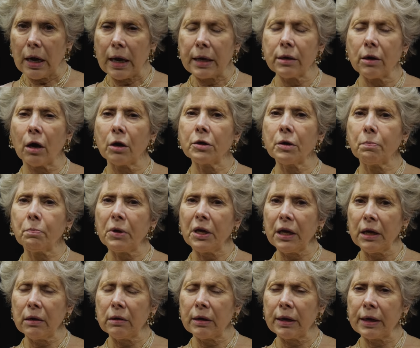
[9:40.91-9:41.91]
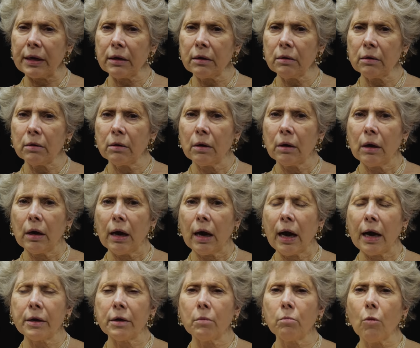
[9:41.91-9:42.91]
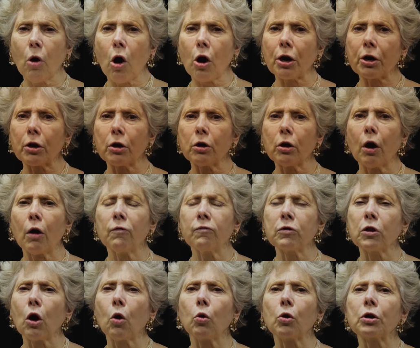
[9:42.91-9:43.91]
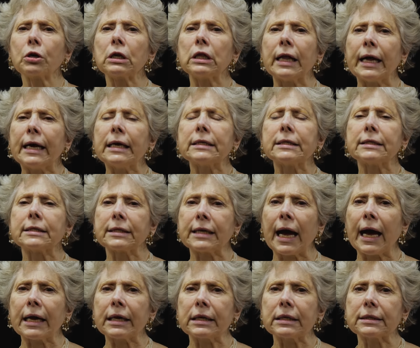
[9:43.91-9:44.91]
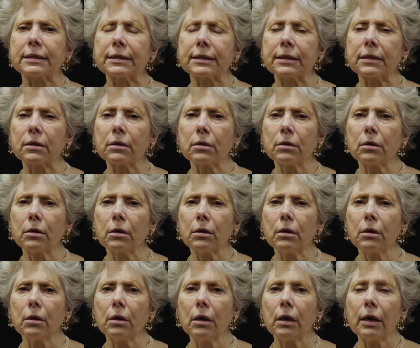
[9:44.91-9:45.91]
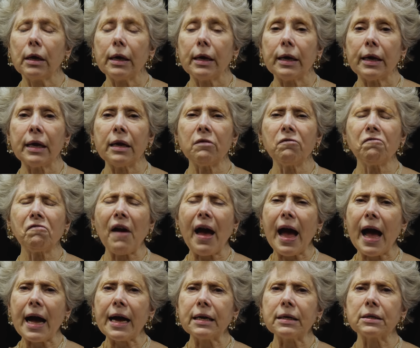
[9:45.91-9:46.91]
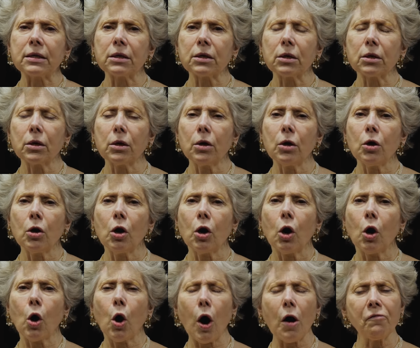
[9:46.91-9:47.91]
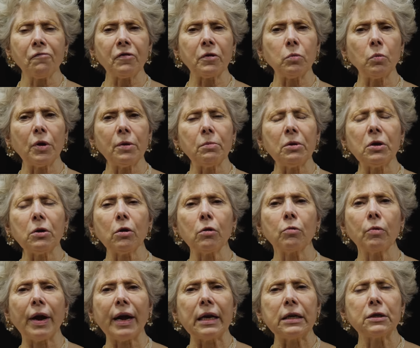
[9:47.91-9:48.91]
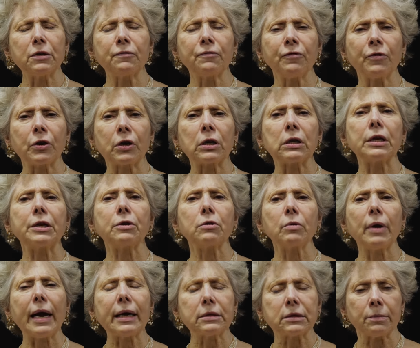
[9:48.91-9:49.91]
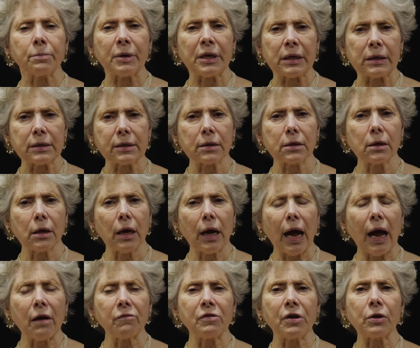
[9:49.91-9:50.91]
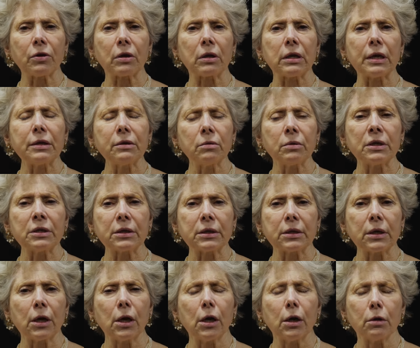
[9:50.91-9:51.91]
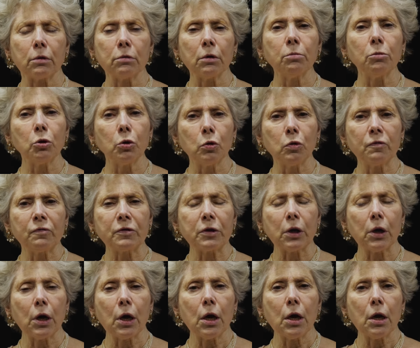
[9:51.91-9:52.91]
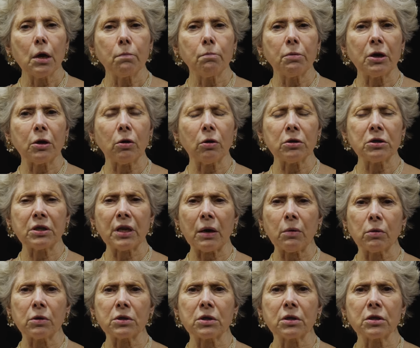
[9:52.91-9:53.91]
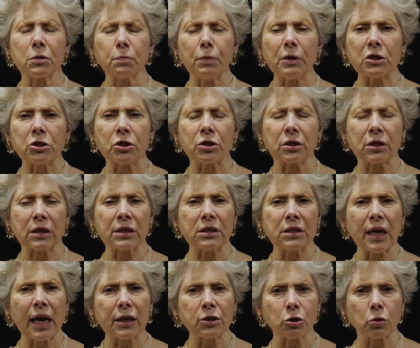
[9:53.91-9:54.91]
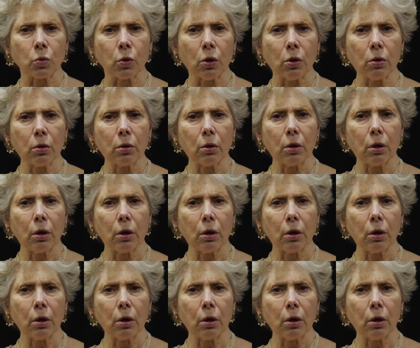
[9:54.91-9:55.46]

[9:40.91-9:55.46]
and unappealing and a marker of lower-class status. In fact, often women arranged for clitorectomies, have their clitoris removed, because they were suspiciously sexual.